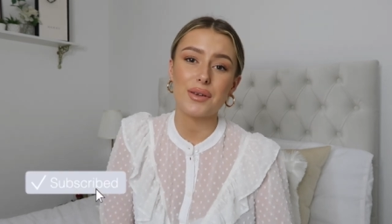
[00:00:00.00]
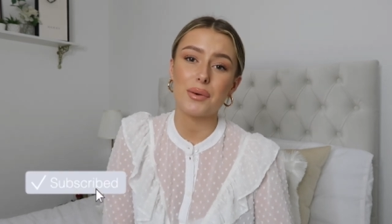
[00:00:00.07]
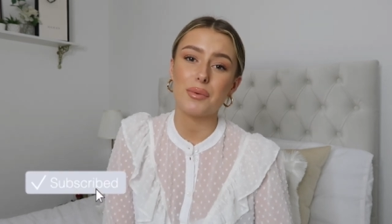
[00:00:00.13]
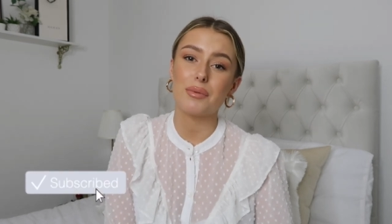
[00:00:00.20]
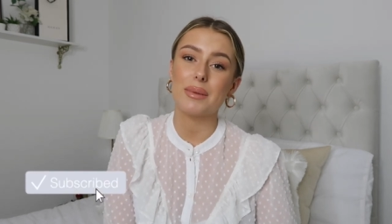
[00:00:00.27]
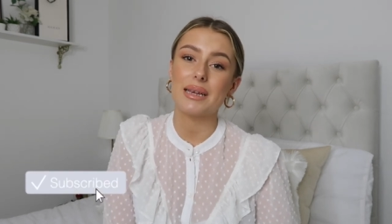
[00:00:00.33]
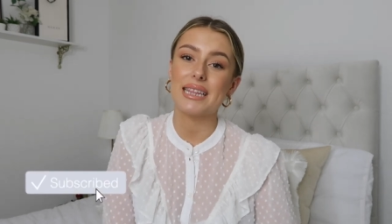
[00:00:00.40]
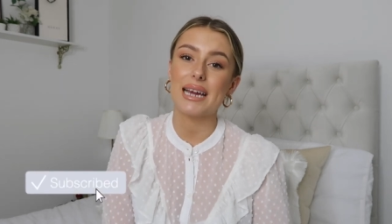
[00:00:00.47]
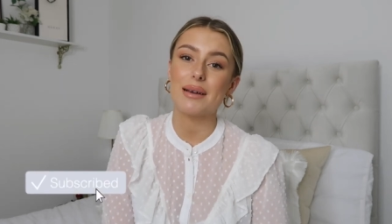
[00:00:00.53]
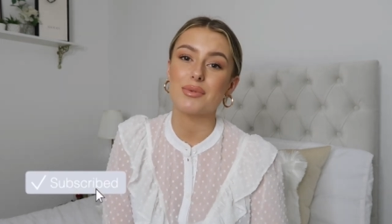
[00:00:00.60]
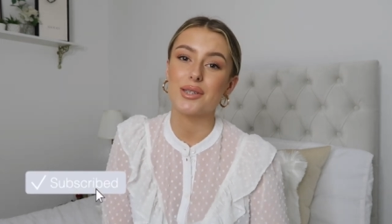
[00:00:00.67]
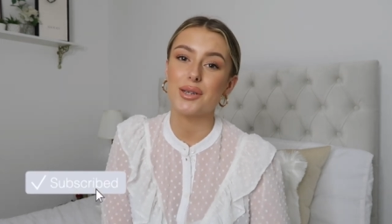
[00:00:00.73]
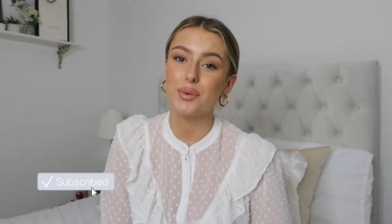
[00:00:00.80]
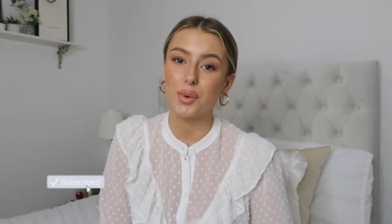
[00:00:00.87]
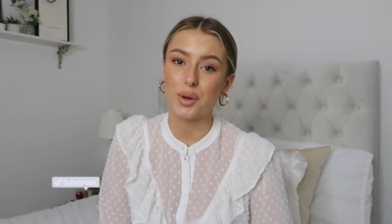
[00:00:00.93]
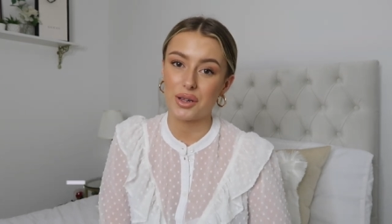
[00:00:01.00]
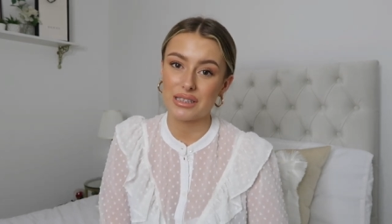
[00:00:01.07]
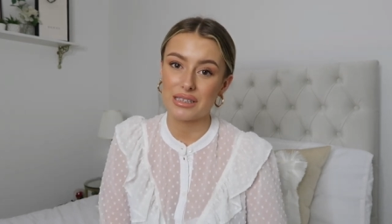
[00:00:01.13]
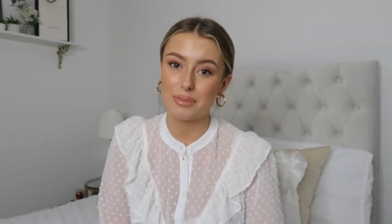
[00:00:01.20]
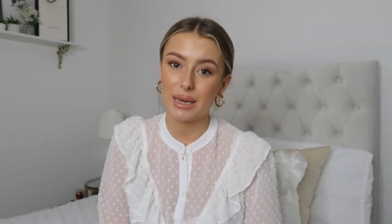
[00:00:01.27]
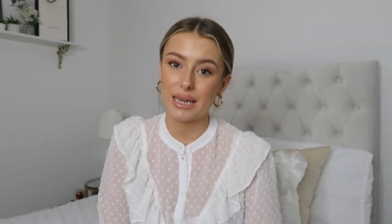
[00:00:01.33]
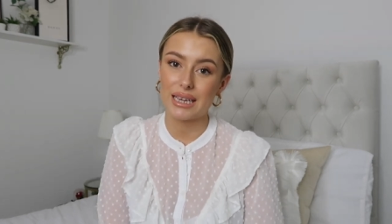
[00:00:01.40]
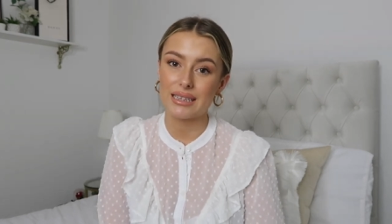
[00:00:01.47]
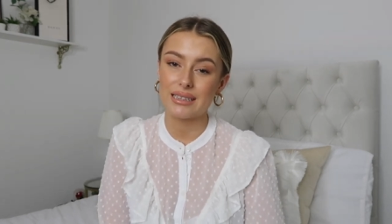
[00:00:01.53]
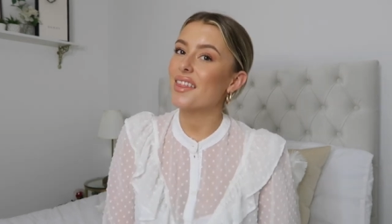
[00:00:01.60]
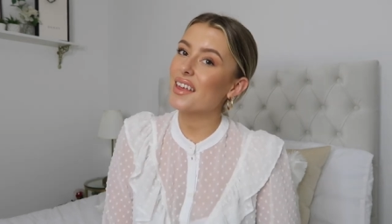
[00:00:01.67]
It would mean the absolute world to me.